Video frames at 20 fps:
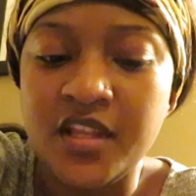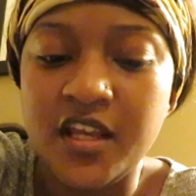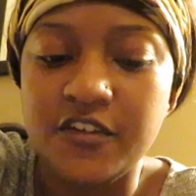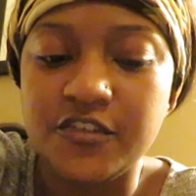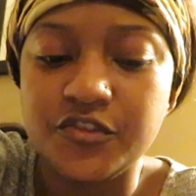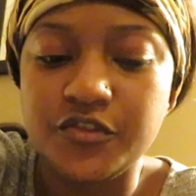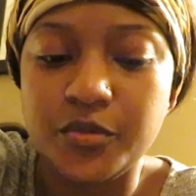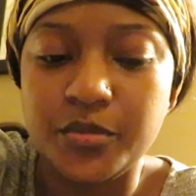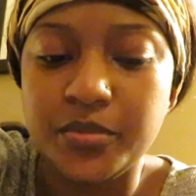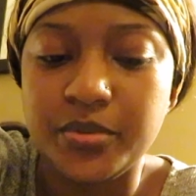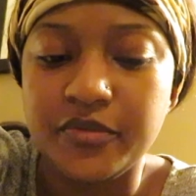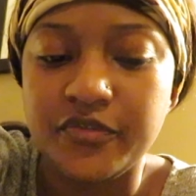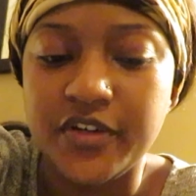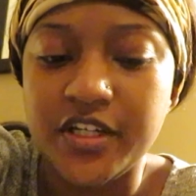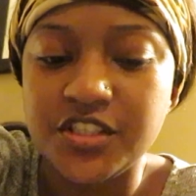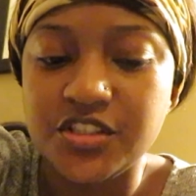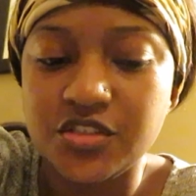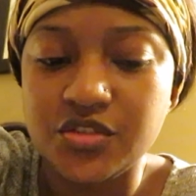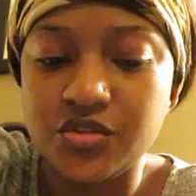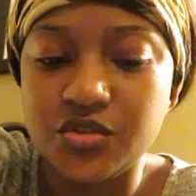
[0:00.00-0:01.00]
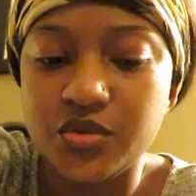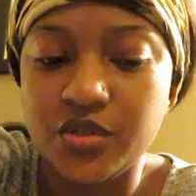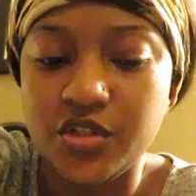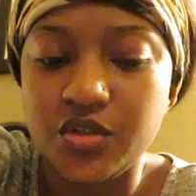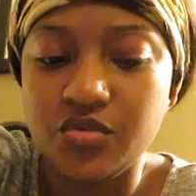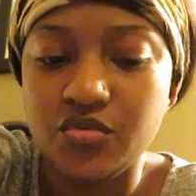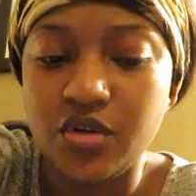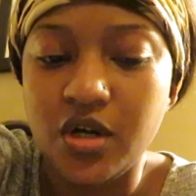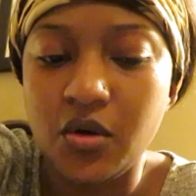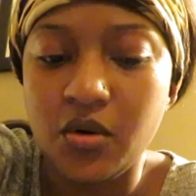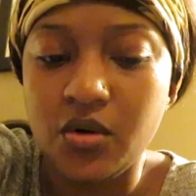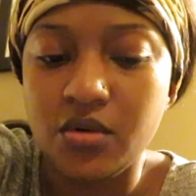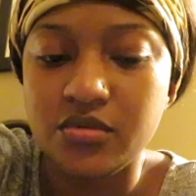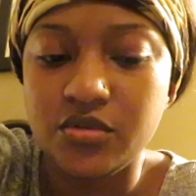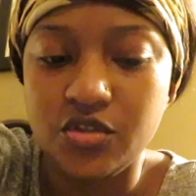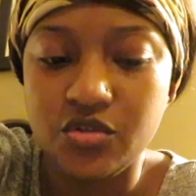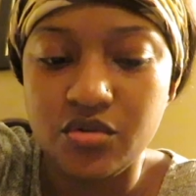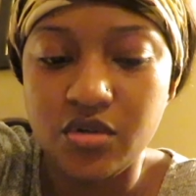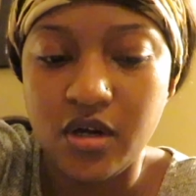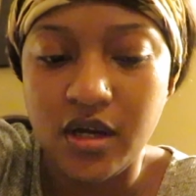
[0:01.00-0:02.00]
if it's from a professional and you know how
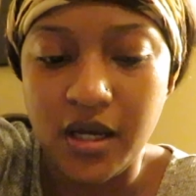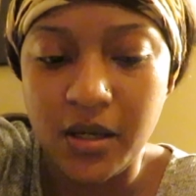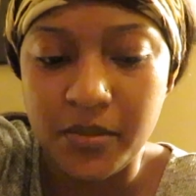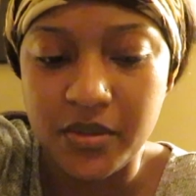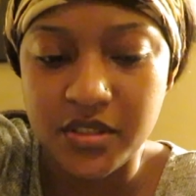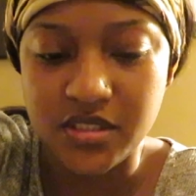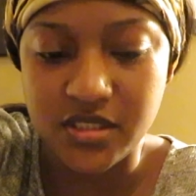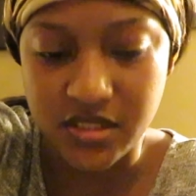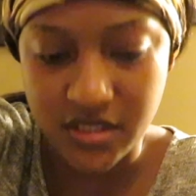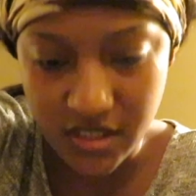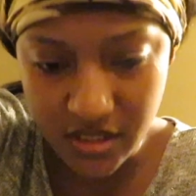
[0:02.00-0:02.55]
you know how much is